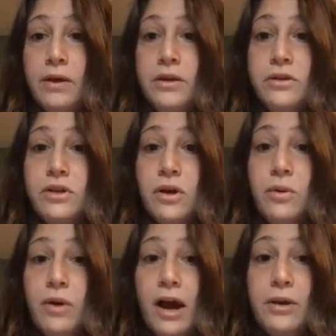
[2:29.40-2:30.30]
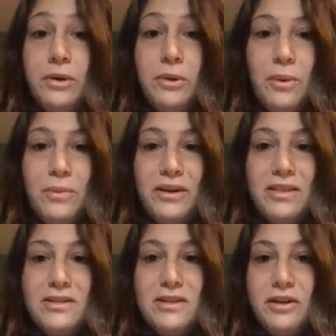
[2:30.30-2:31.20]
So how to incorporate
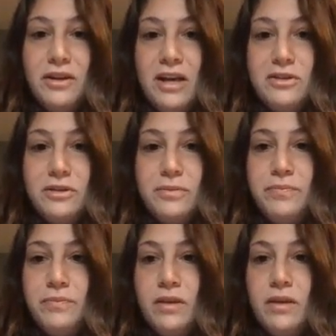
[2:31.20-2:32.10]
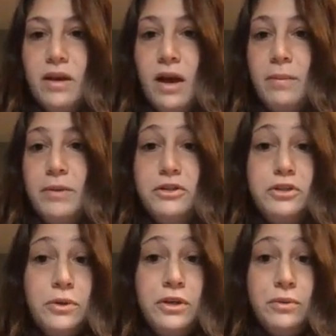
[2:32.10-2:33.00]
this in your classroom? I'm going to show
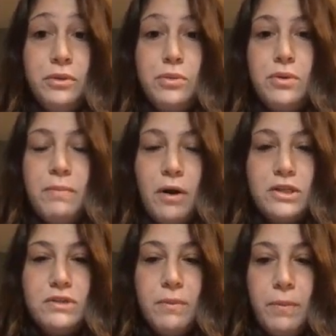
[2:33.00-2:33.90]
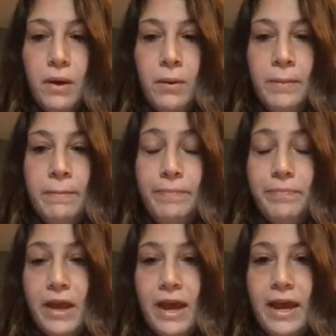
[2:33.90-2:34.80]
you 3 parts of a poem,
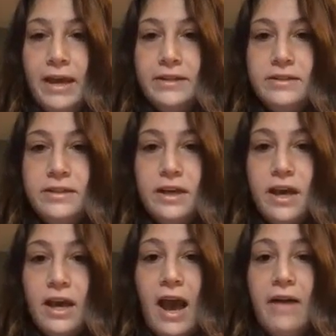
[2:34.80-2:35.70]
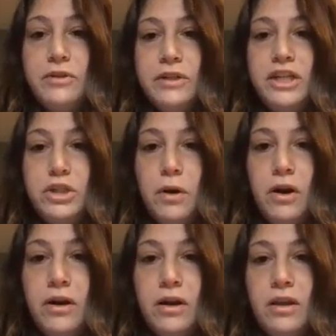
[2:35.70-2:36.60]
and after each
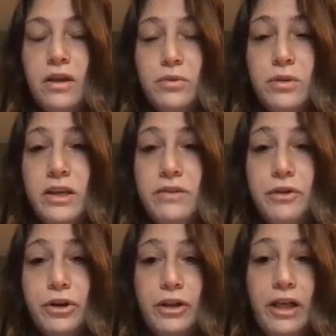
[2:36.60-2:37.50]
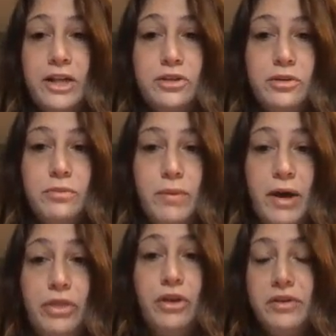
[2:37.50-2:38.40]
part, you would give your classroom
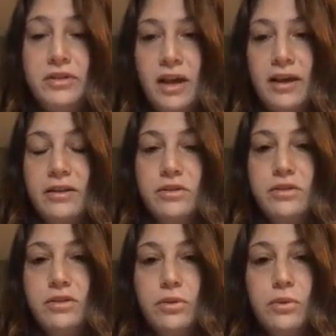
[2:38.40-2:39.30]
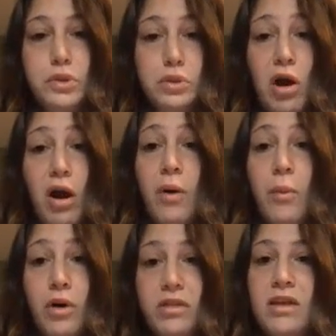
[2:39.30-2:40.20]
about 30 seconds to draw
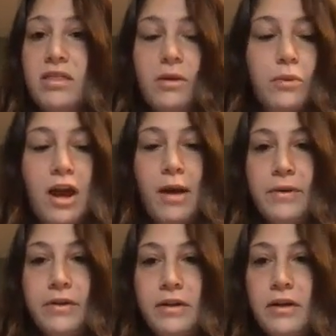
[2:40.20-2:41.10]
what they think would happen.